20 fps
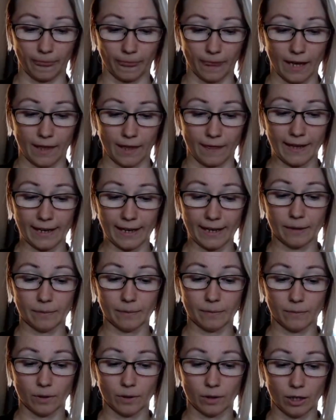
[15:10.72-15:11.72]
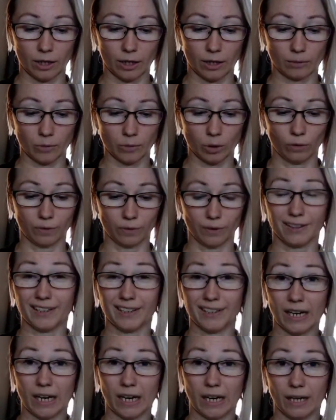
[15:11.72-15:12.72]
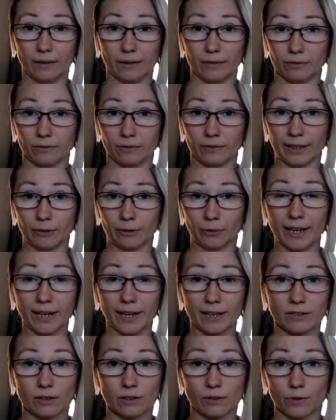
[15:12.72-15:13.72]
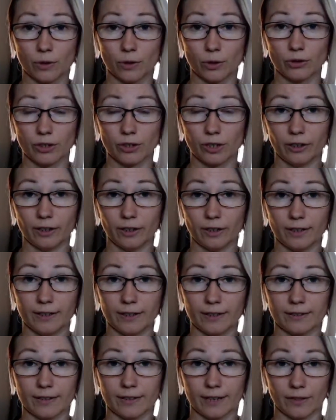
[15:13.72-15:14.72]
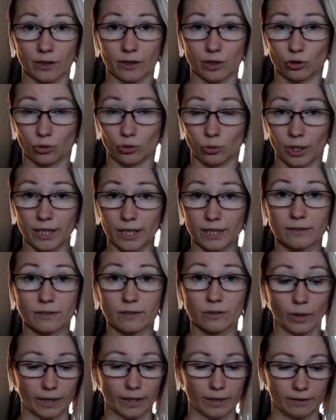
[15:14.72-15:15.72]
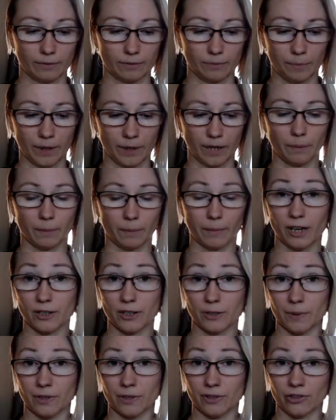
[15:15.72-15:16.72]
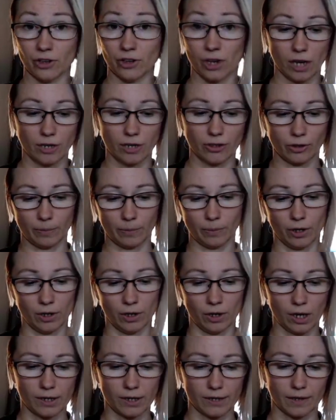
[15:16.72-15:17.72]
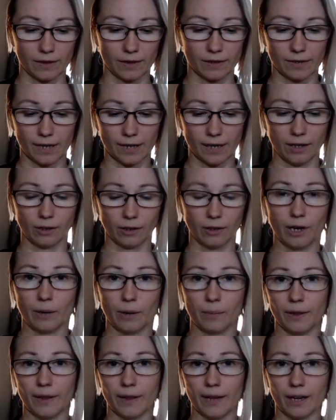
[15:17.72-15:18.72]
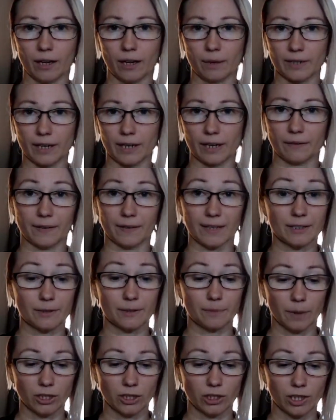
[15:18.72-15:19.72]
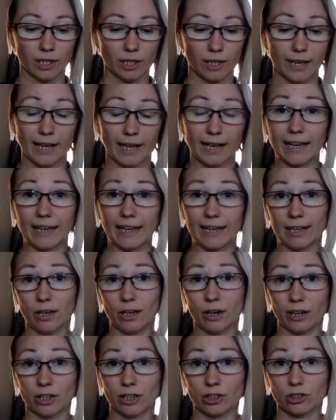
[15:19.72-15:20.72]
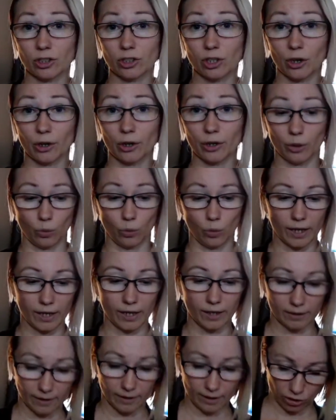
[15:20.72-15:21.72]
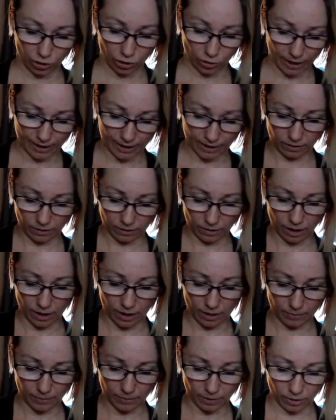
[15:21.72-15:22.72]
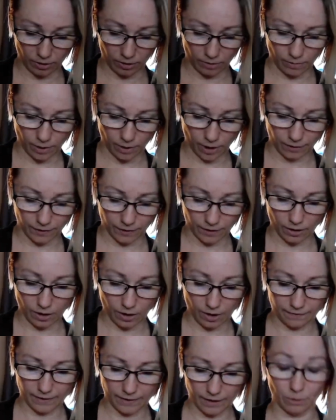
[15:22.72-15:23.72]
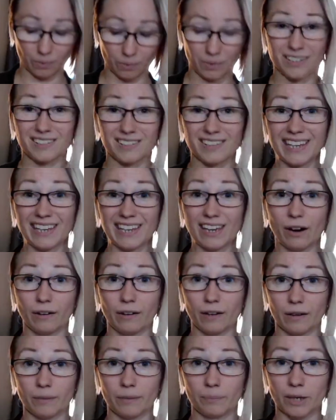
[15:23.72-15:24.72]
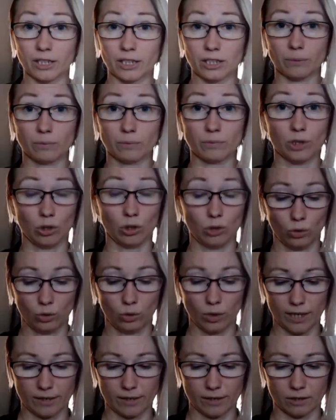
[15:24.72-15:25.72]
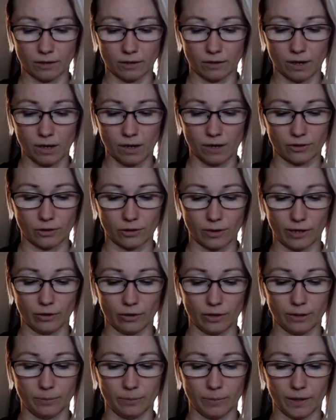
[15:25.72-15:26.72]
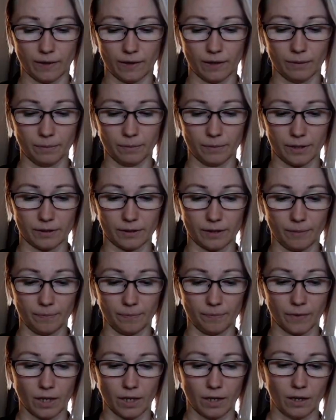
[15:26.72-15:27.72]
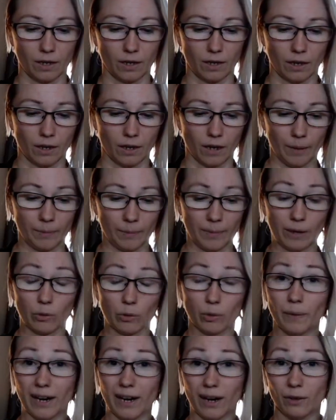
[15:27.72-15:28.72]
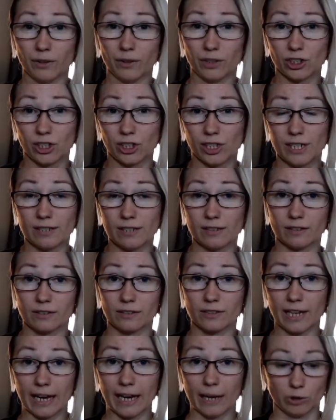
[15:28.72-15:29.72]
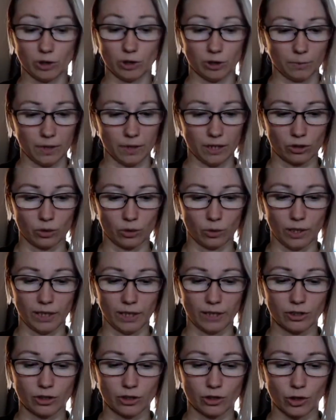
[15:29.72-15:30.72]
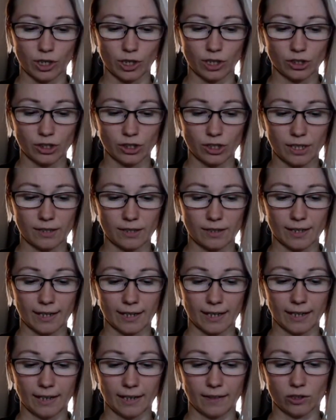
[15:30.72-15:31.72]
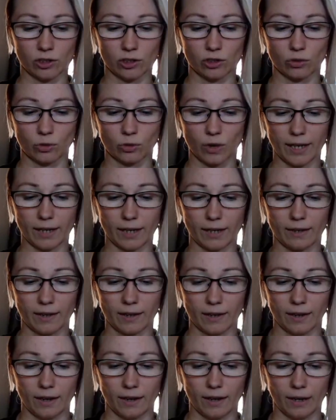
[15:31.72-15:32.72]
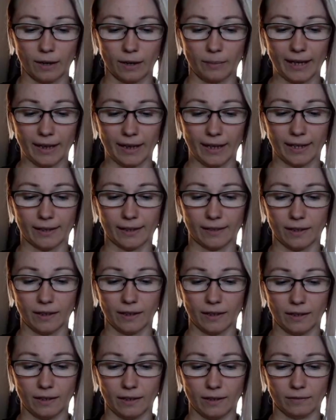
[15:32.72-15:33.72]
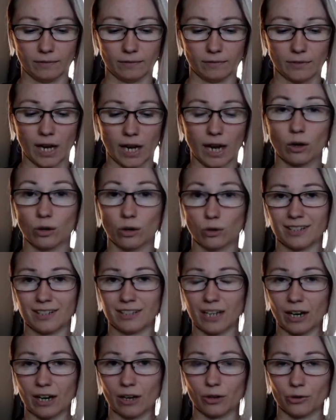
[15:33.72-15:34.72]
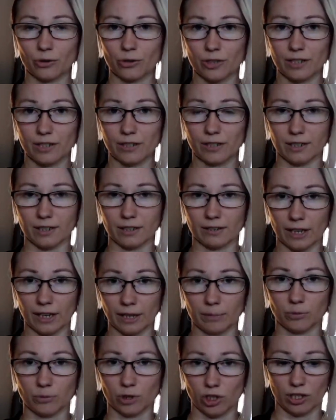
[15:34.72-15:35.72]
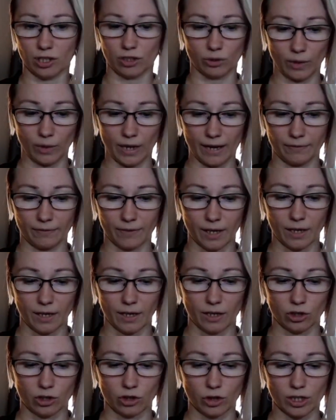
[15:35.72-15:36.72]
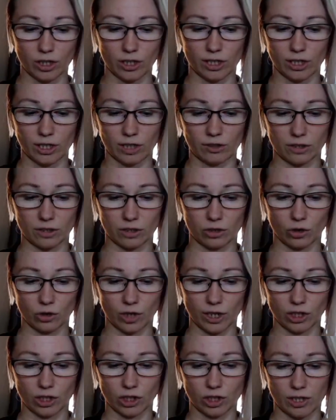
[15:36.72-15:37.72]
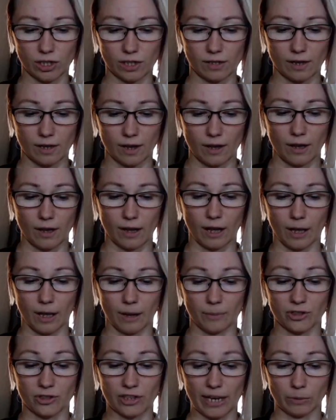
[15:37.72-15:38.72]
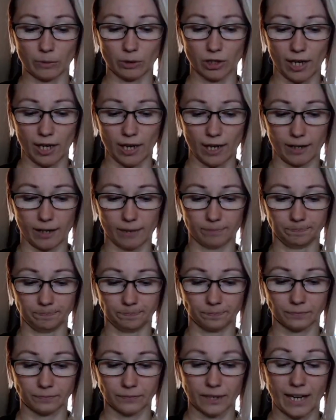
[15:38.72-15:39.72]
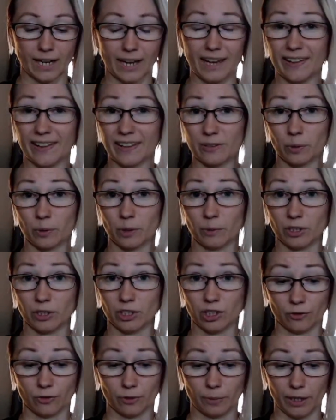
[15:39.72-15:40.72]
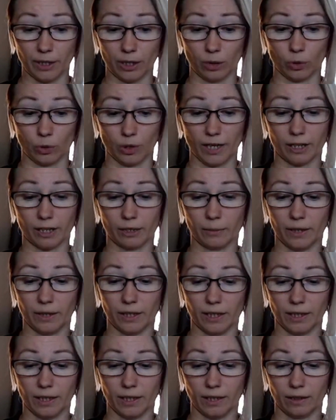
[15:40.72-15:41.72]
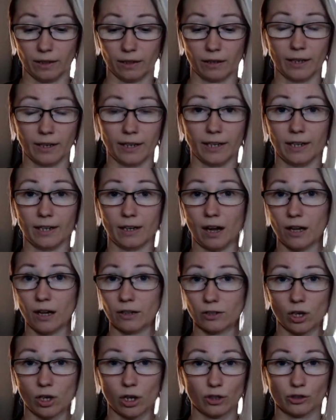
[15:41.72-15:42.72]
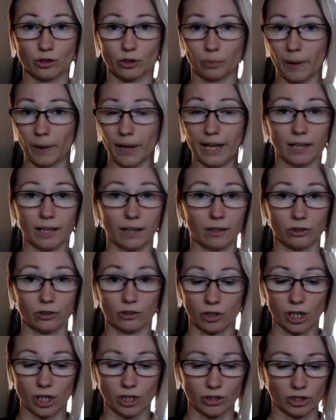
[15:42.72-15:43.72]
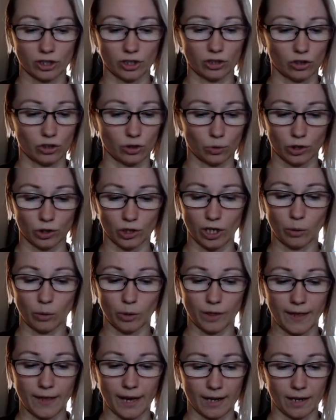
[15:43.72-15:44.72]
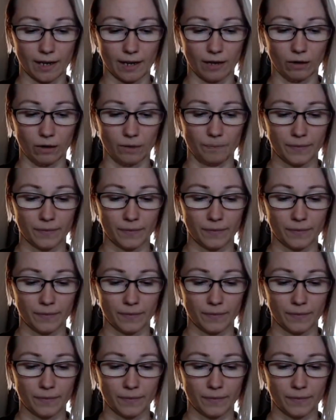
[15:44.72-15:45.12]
Then I'm over in the like right next to the frozen area is like the drinks, so I pick up my husband's NOS. So I put NOS on the side here, but that comes out of his budget. He actually already went, so I can mark that off now because he already picked up 2 cases of NOS, so I don't need to pick that up this time. Then we're by all the cheese and sandwich meat. So we need string cheese, and I need the shredded, I like the taco seasoning type cheese. So we have string cheese, shredded cheese, sandwich ham, and that's pretty much it from there. We're not going to be getting any hot dogs or bacon or sausage, so we're done with that aisle.